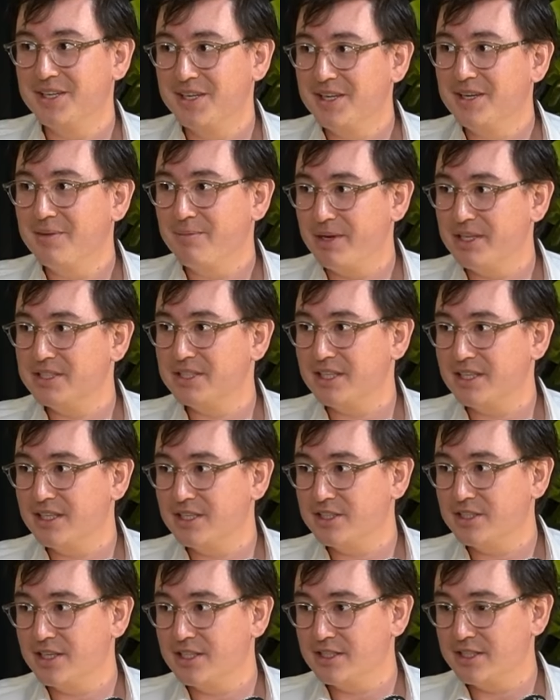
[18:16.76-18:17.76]
basically.
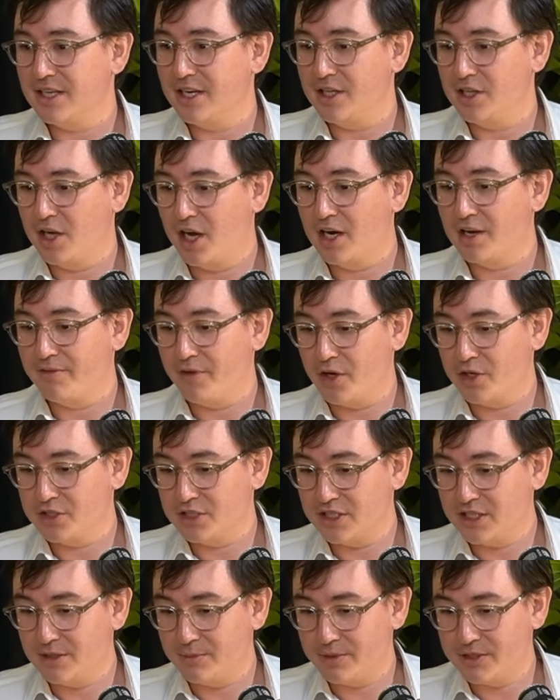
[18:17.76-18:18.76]
So I'd say a lot of our
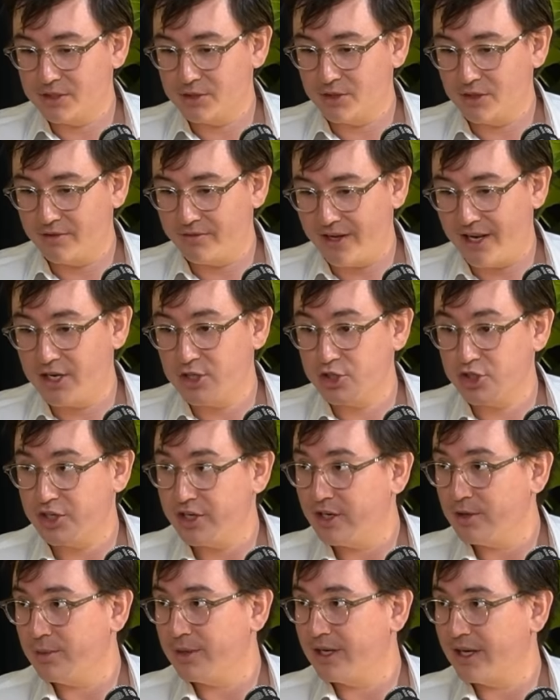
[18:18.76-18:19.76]
team is sort of
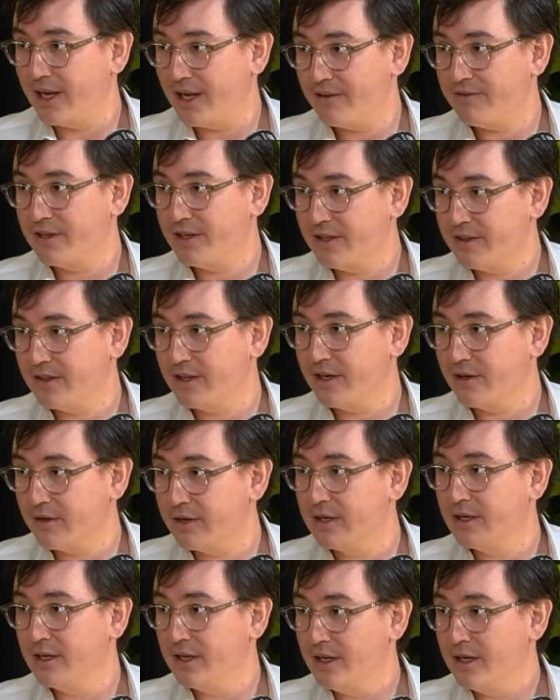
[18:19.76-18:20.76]
engineering heavy there,
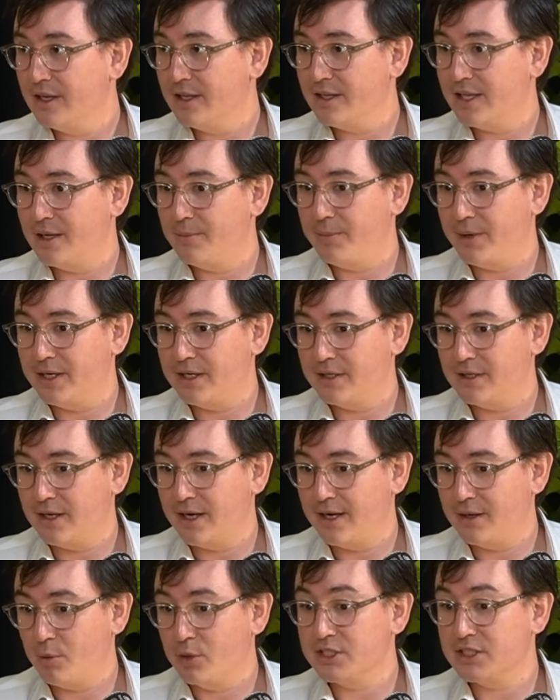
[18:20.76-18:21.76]
led by,
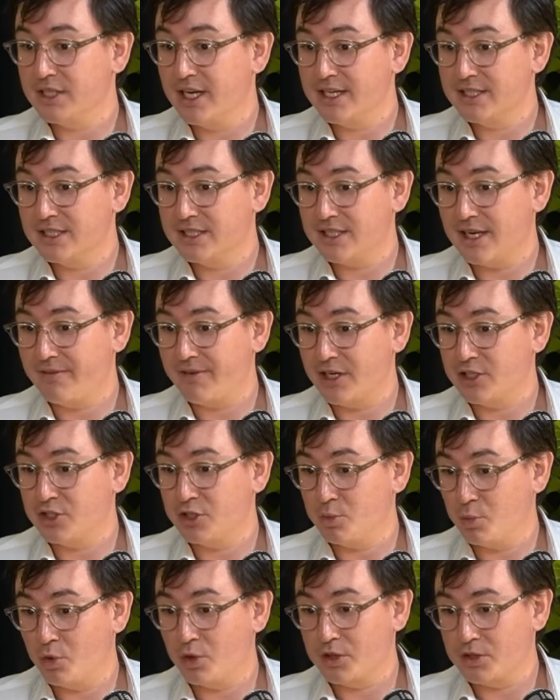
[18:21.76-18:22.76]
and what's nice is I've actually
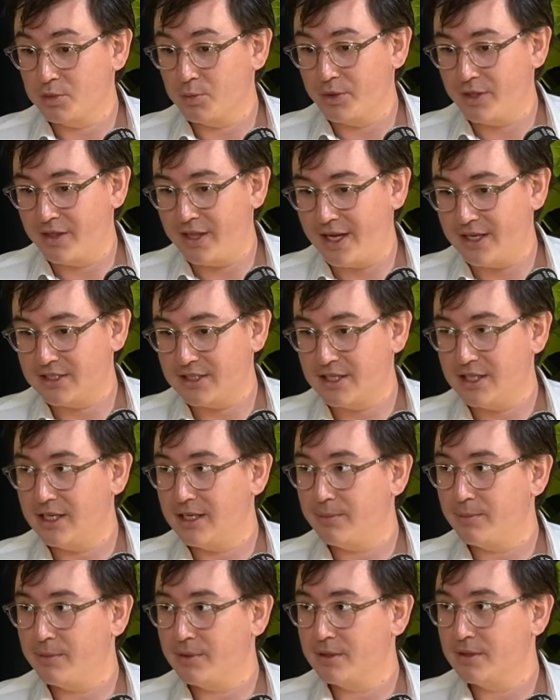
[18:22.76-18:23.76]
worked with that
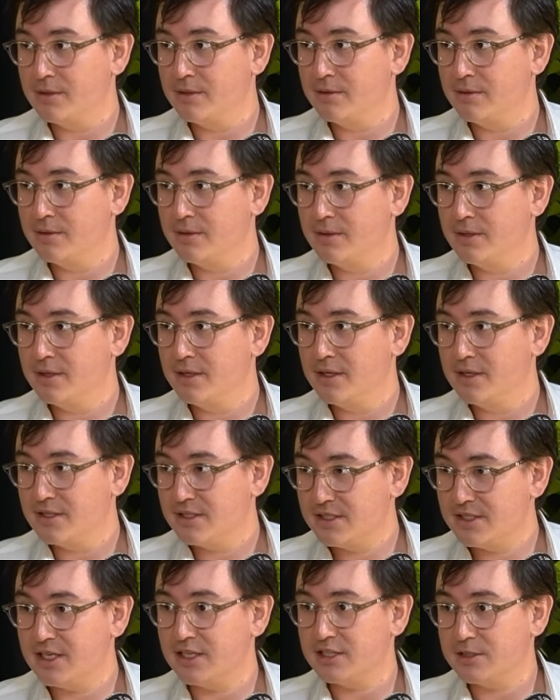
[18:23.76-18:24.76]
team
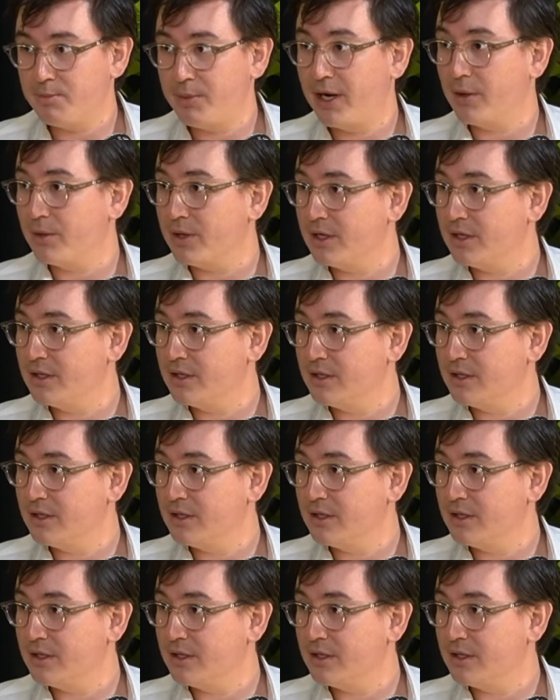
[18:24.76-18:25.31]
since Para.